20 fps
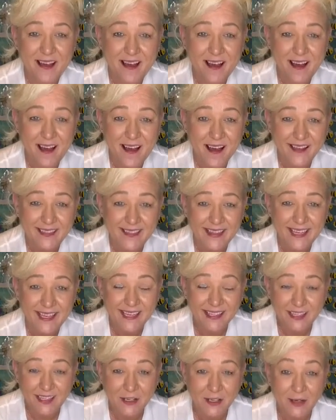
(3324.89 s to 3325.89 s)
Oh, ah,
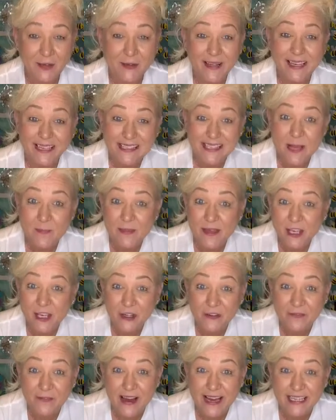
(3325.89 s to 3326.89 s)
thank you. like something
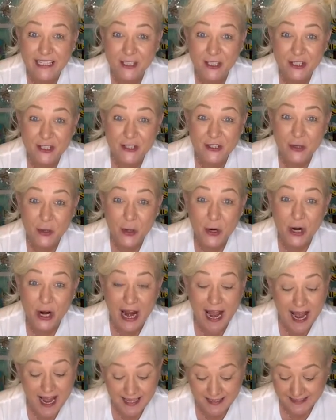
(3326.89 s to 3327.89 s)
you find in the store.
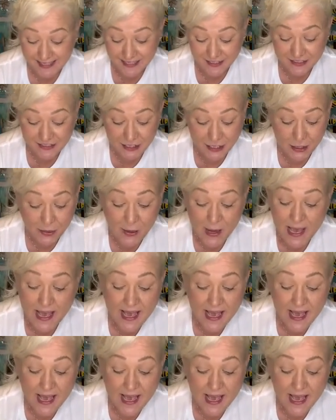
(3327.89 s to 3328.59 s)
I think so.